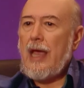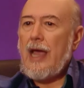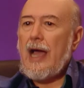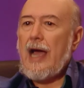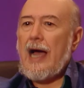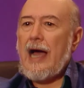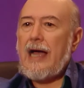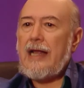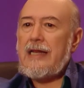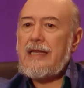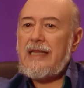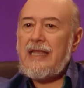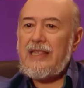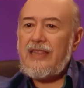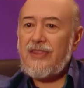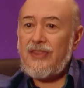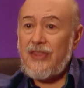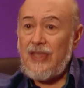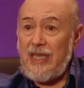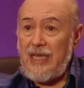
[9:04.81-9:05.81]
And the
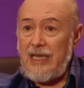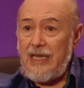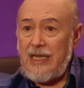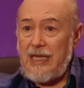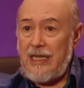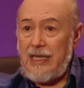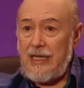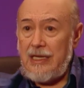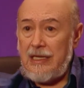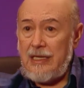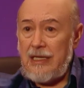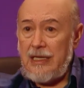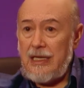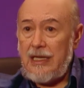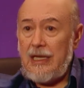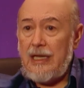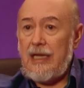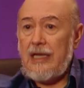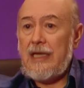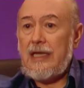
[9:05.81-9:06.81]
thinking
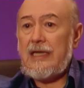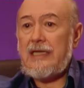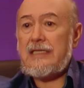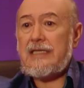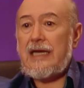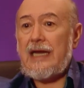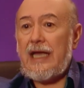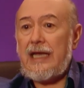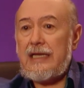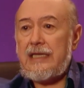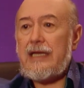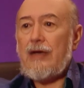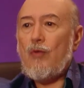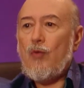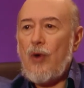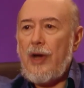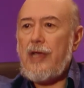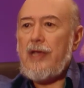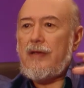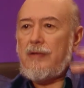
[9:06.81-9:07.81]
is like the
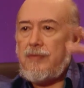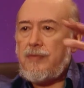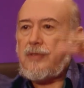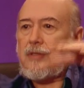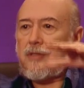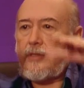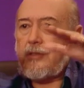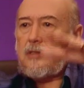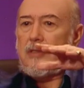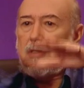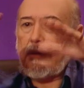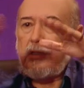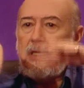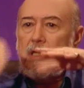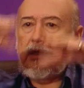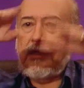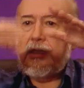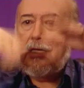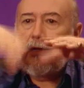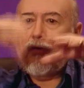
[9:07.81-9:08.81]
waves
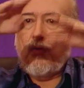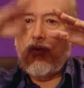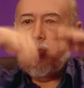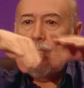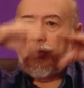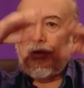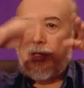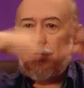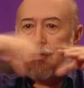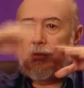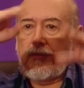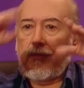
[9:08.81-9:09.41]
in that water.